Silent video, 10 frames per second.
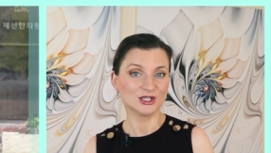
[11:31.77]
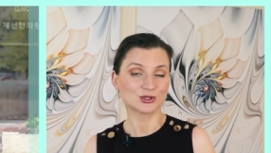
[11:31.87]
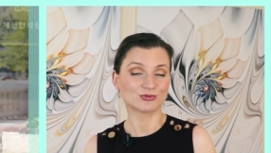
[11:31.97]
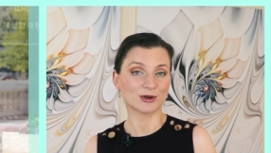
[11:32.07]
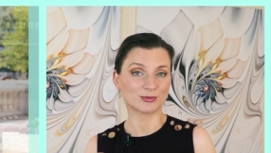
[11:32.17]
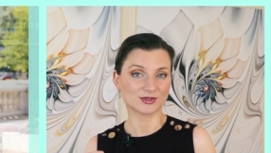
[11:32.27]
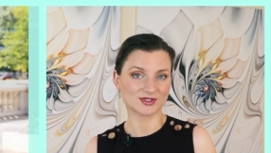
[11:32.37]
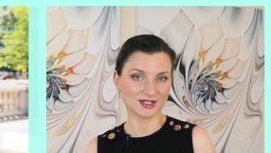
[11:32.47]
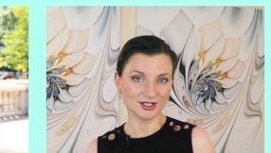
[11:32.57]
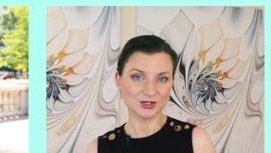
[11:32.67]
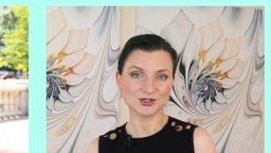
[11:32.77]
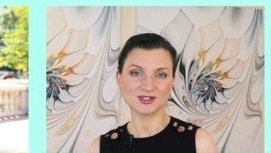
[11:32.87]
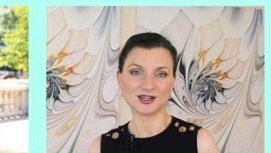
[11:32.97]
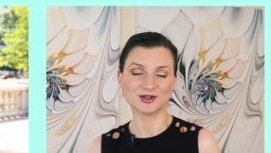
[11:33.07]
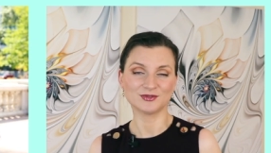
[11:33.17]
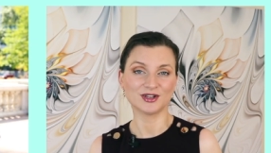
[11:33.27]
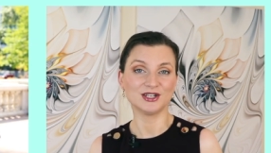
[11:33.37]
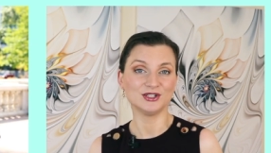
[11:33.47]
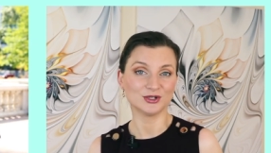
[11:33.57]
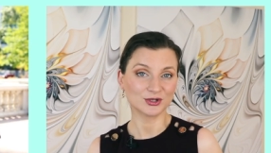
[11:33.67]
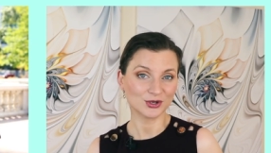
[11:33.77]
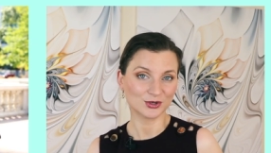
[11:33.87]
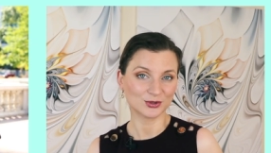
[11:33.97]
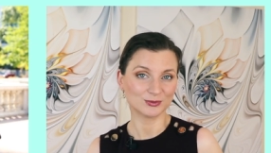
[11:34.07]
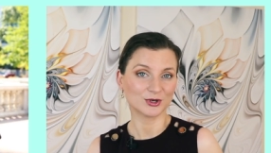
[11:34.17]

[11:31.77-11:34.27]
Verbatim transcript: to represent yourself and your home